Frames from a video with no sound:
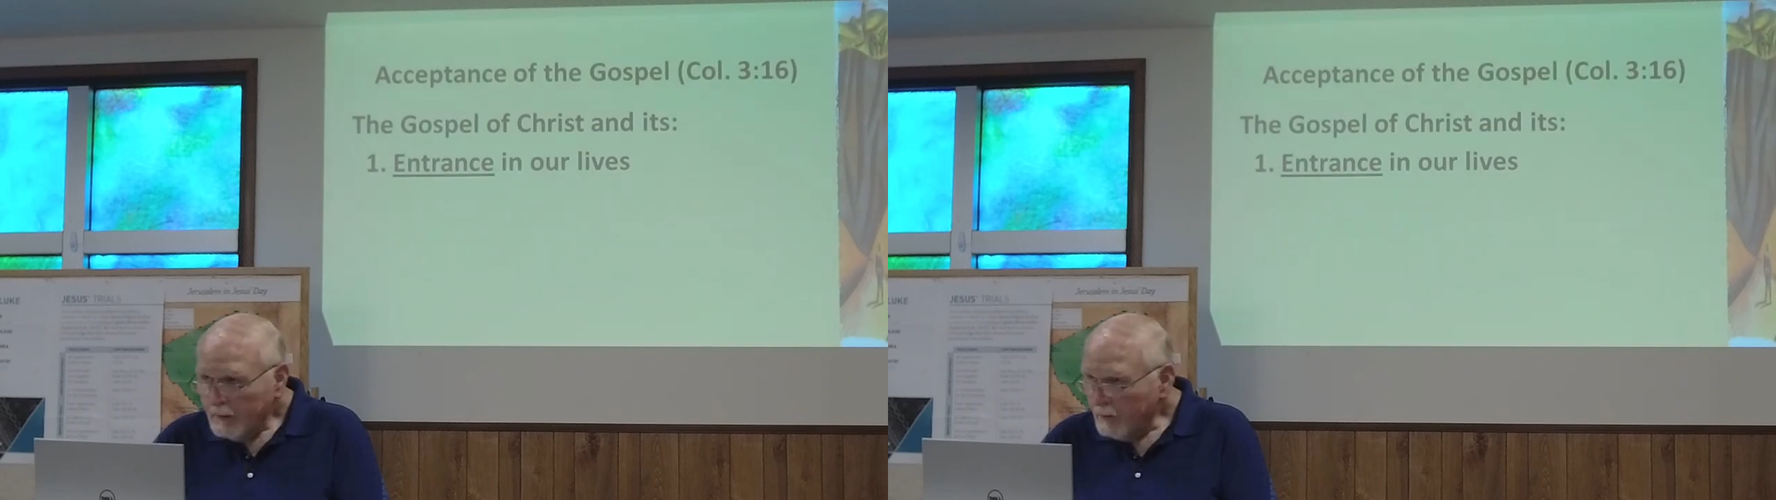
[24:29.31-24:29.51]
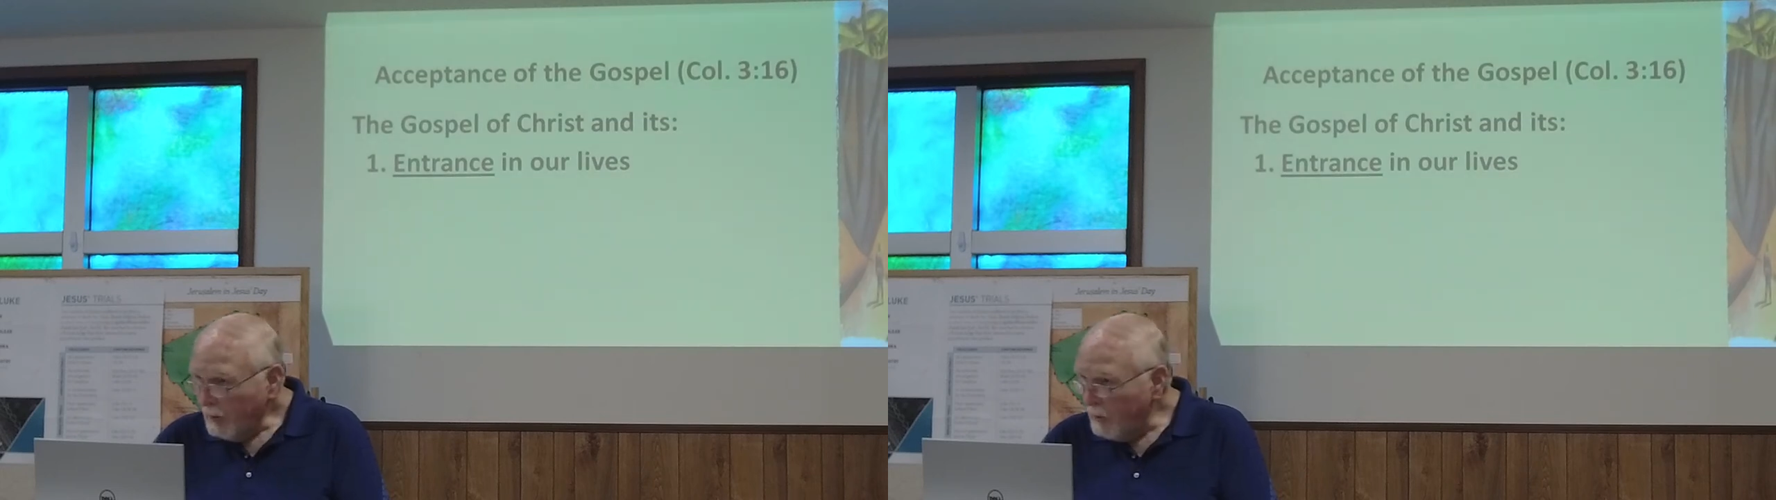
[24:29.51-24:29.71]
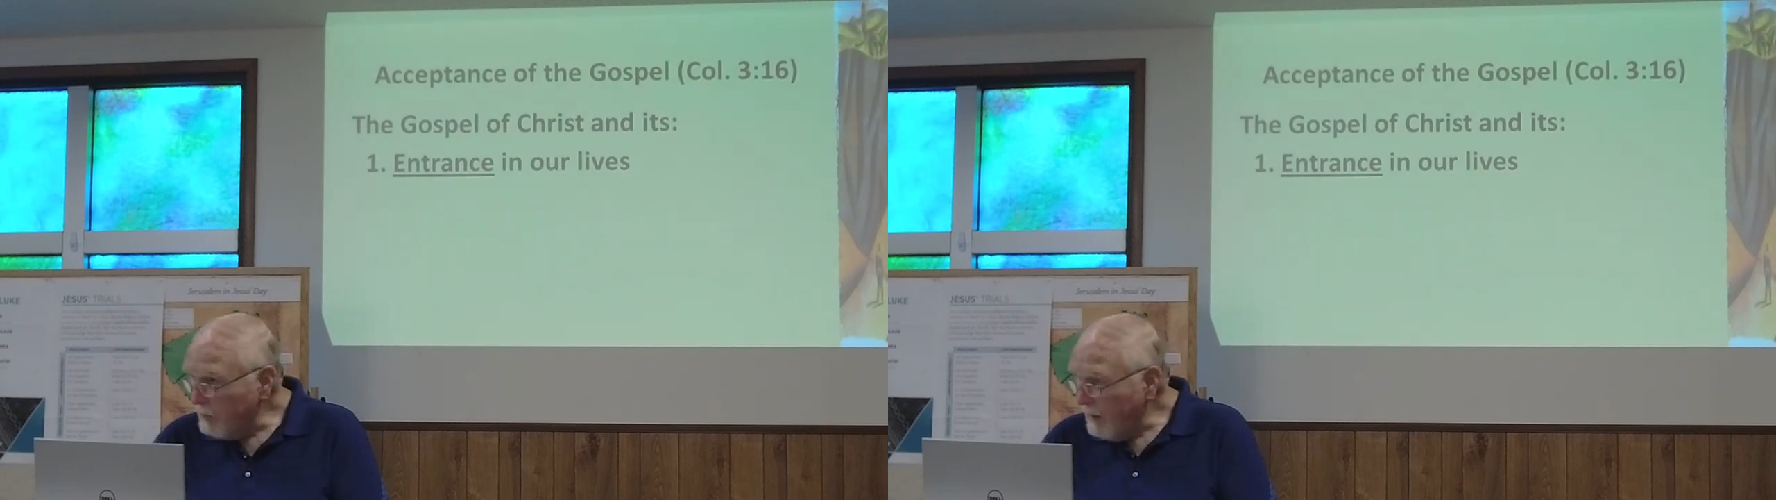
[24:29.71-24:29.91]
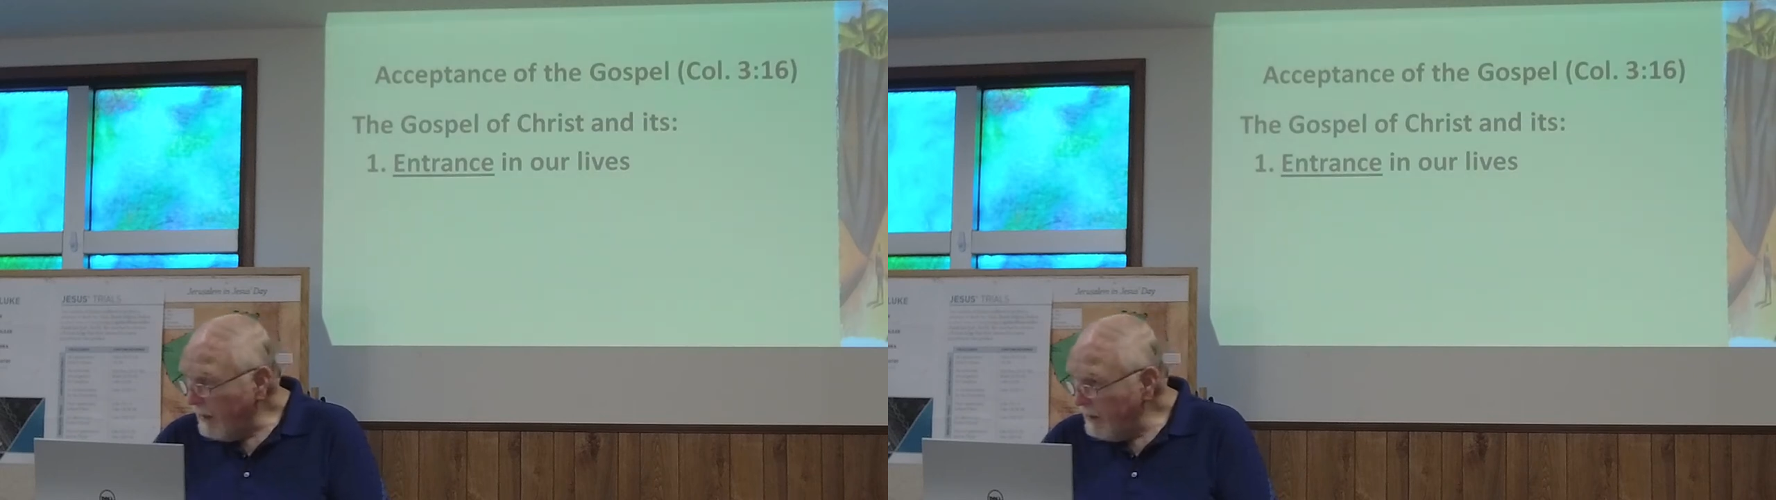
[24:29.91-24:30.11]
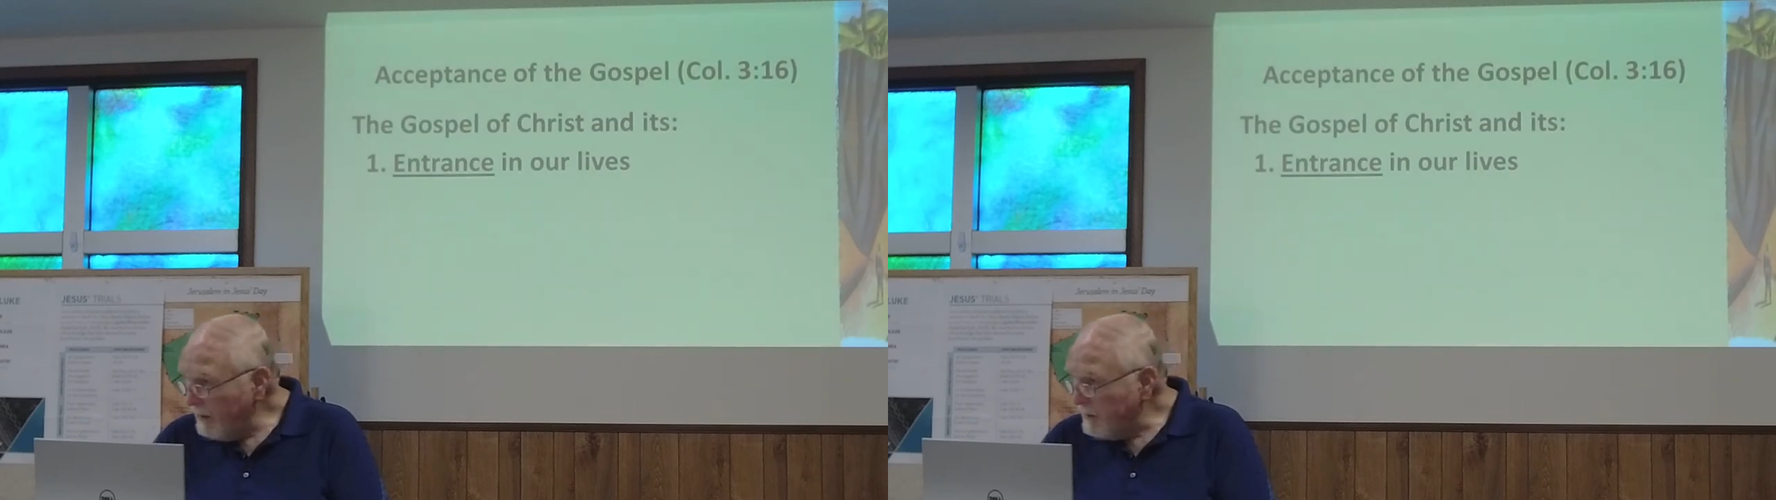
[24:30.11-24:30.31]
The whole
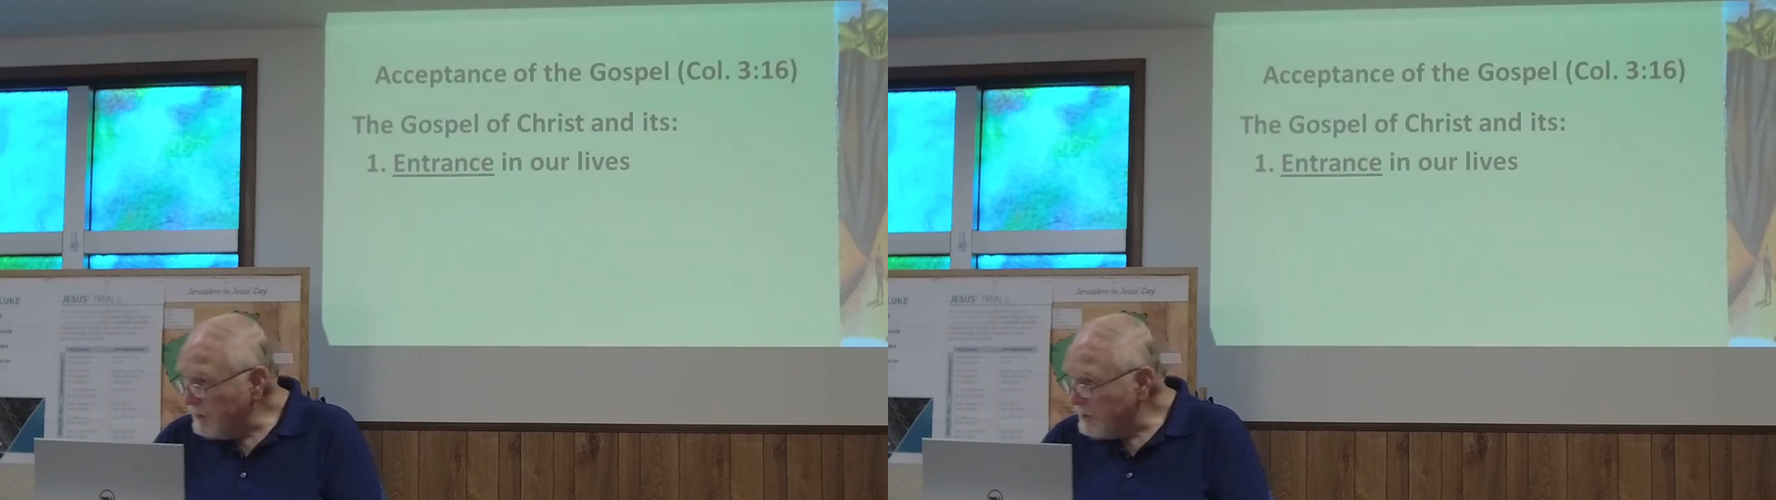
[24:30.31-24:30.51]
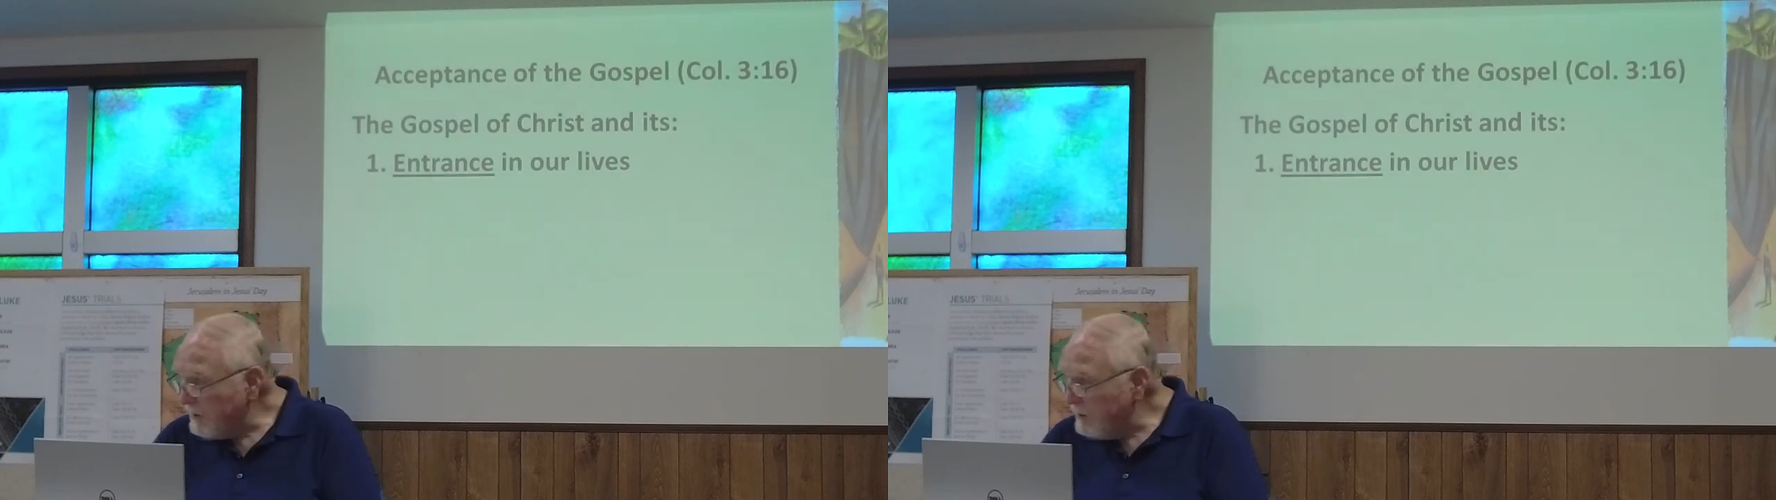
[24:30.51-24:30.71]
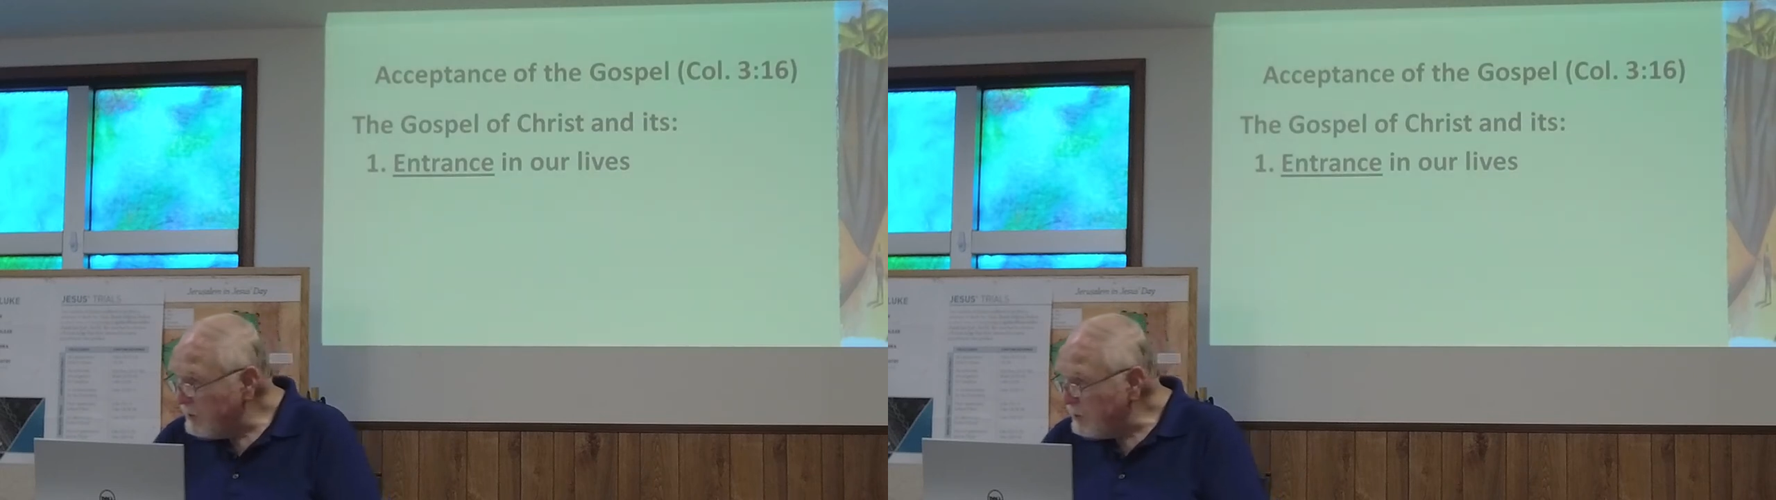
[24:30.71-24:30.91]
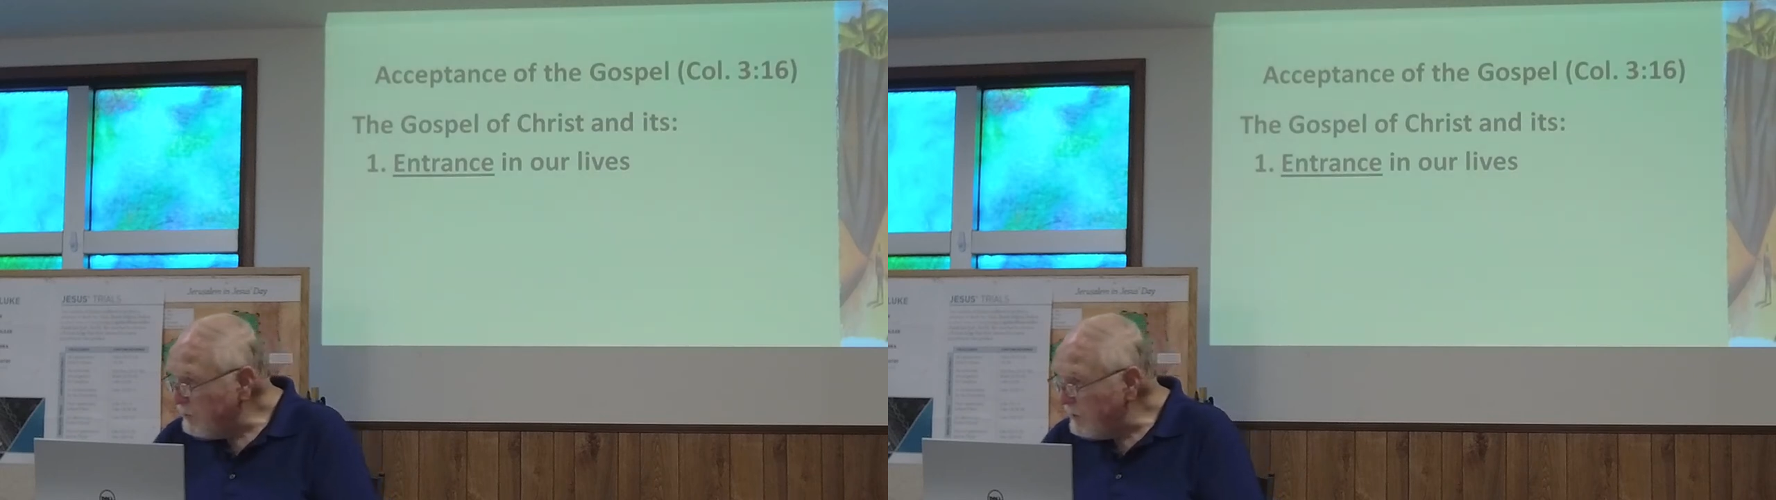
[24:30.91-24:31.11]
Godhead in sense is